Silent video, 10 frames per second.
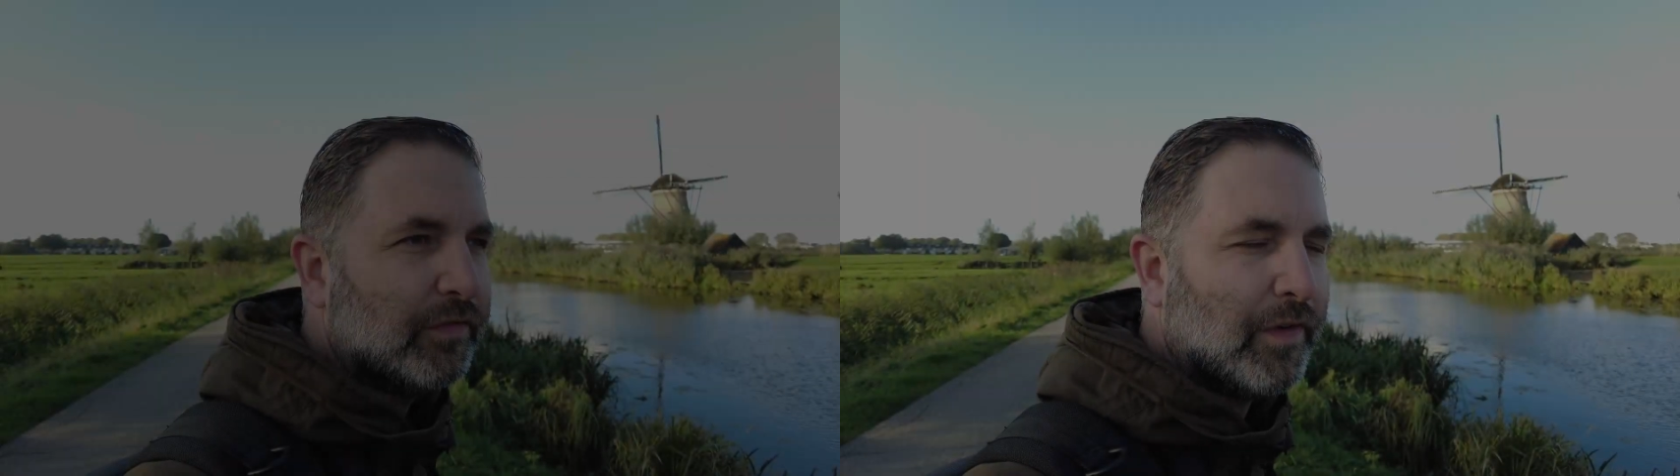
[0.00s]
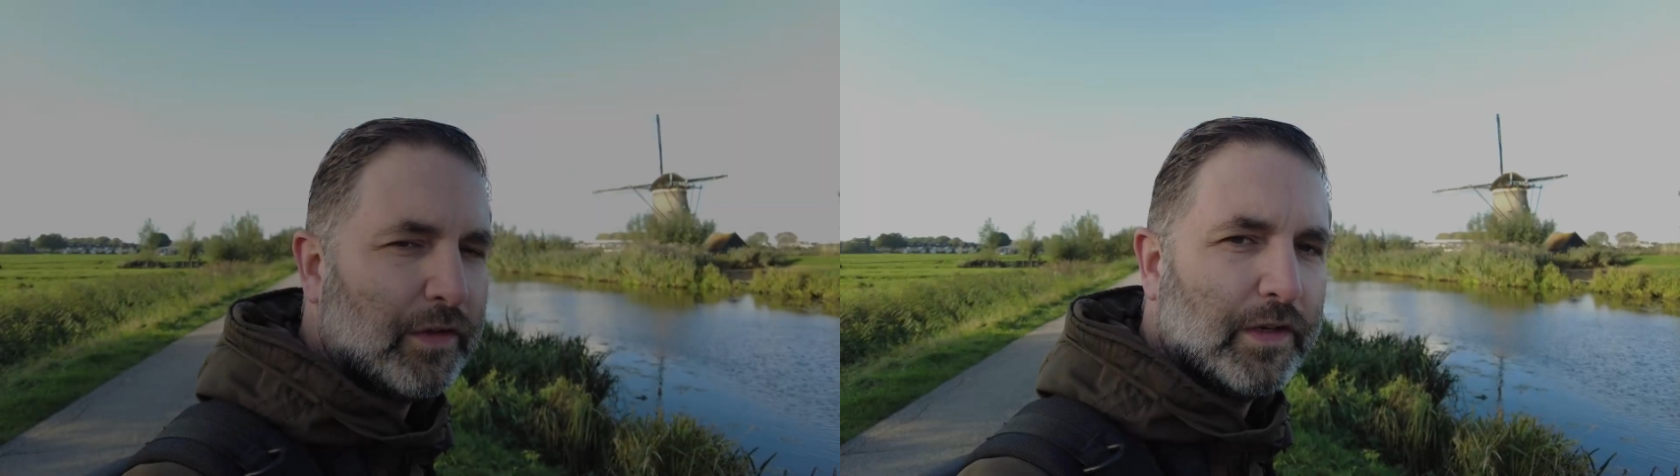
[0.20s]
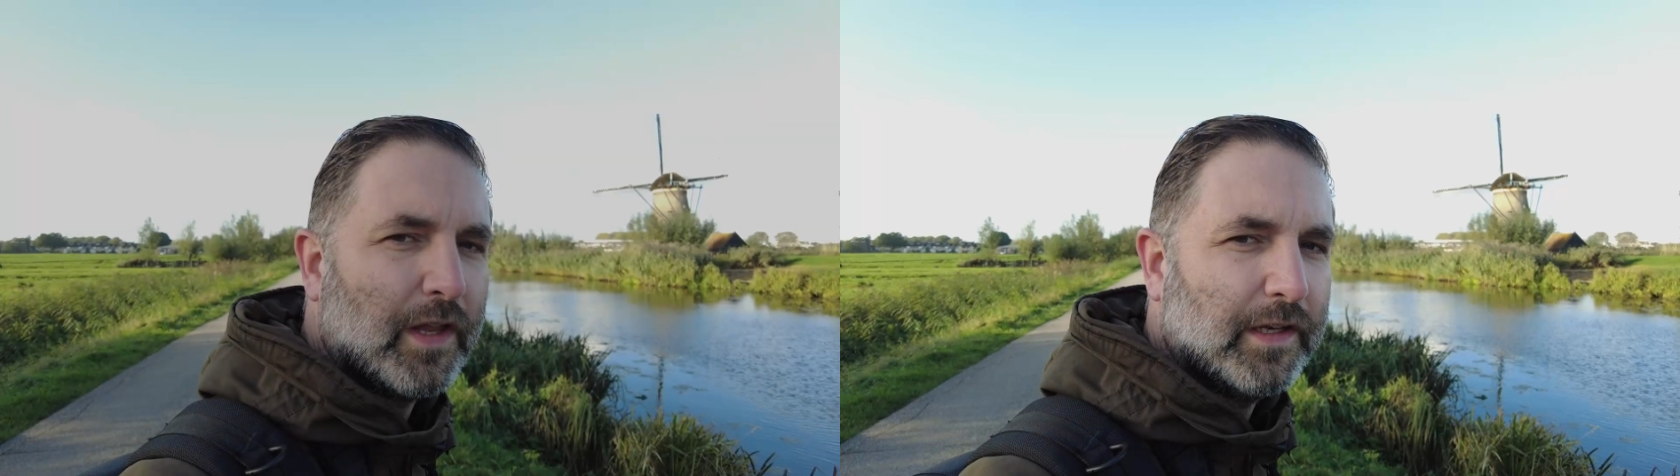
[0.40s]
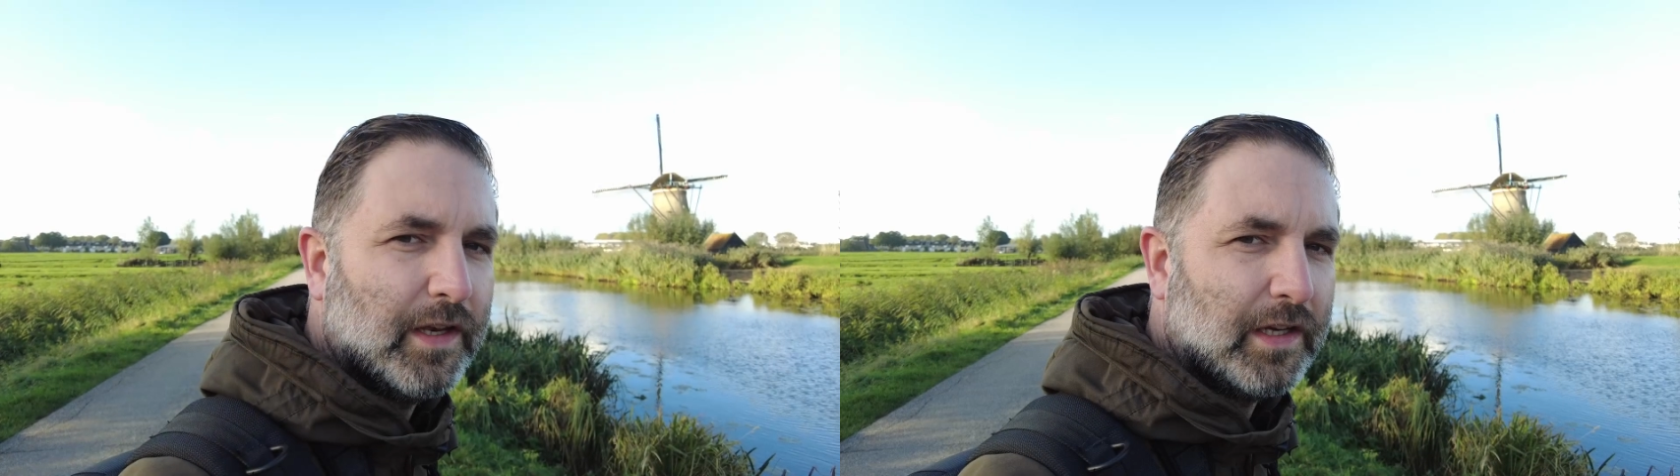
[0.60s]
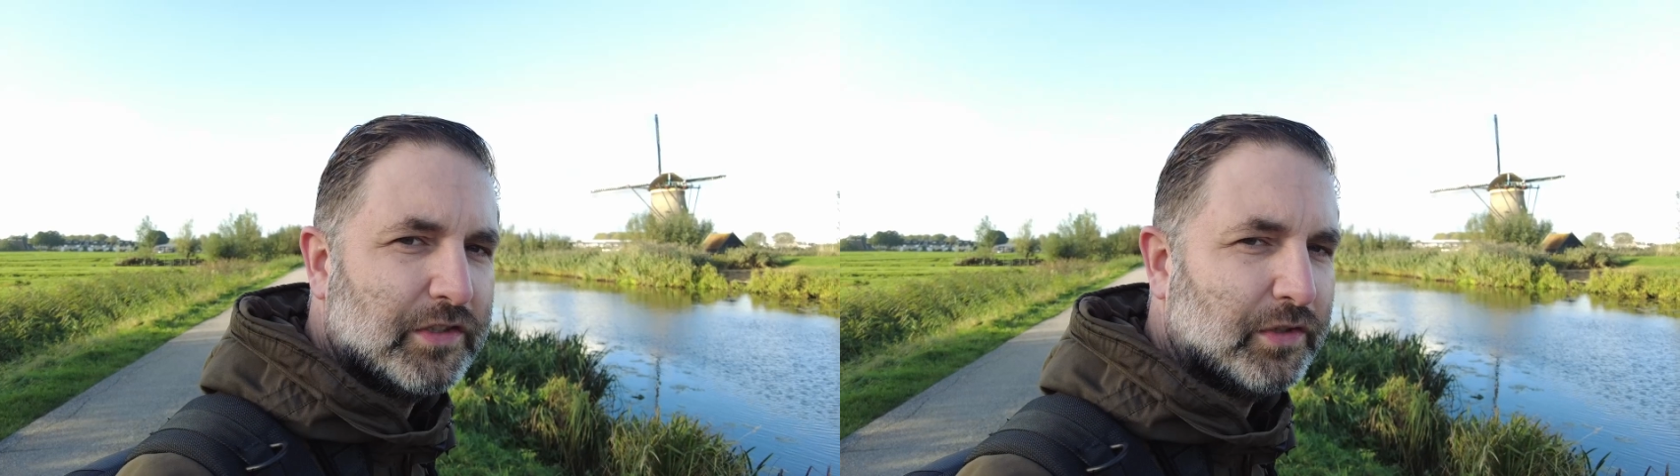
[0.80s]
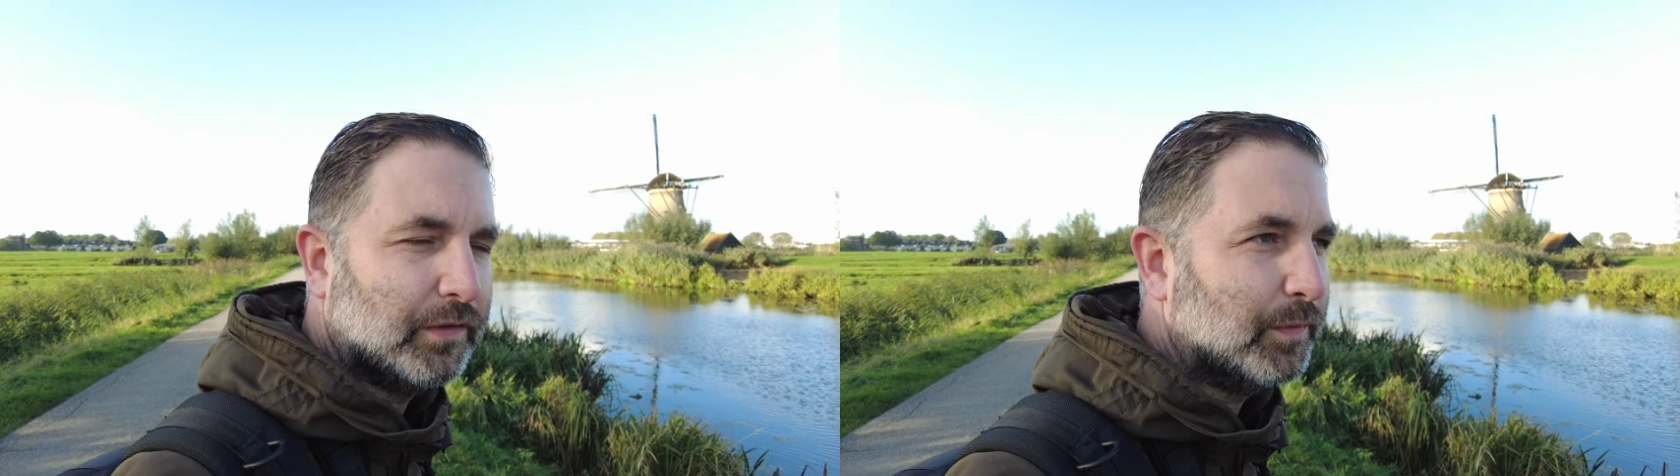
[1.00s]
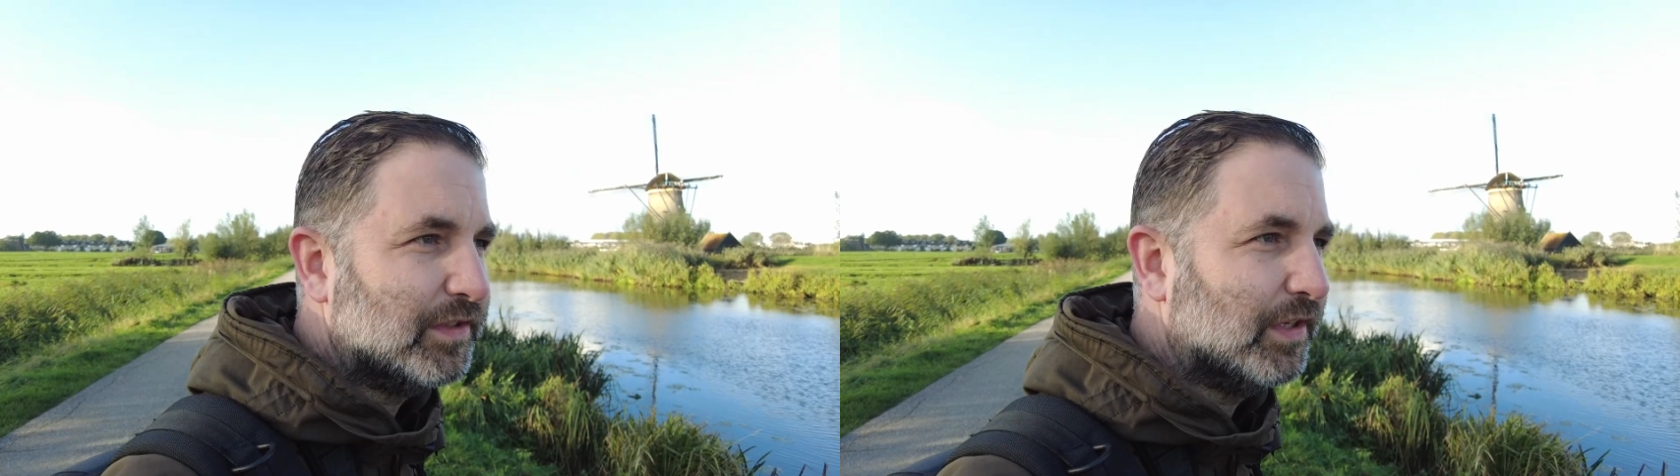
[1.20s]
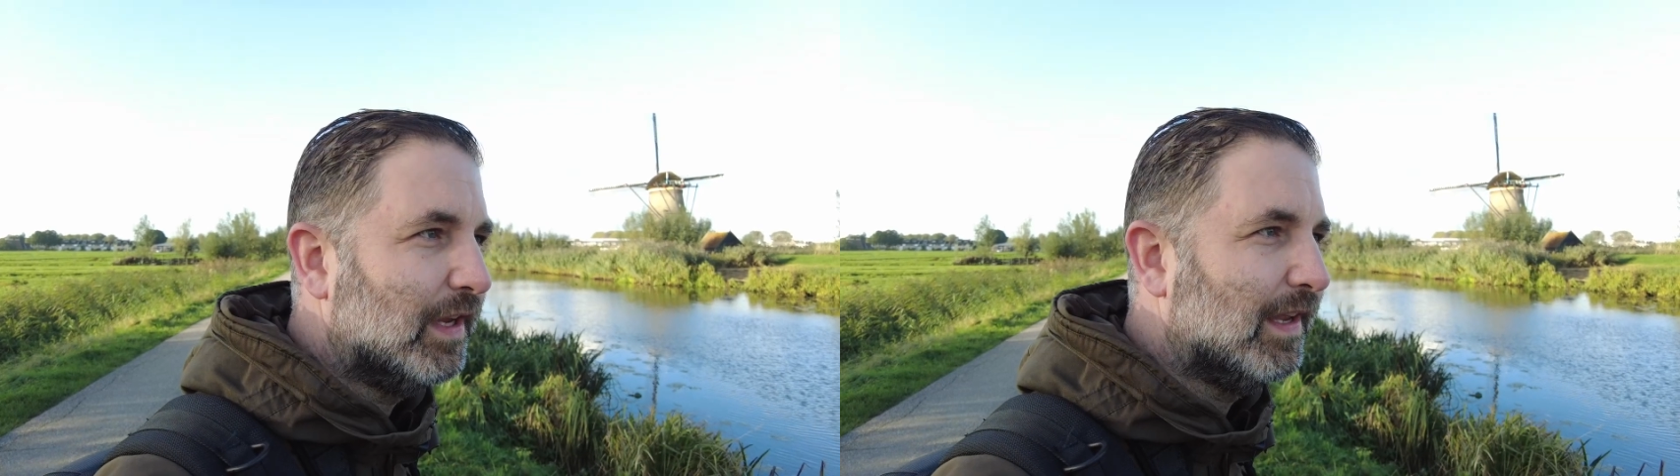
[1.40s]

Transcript: Found another nice shot, which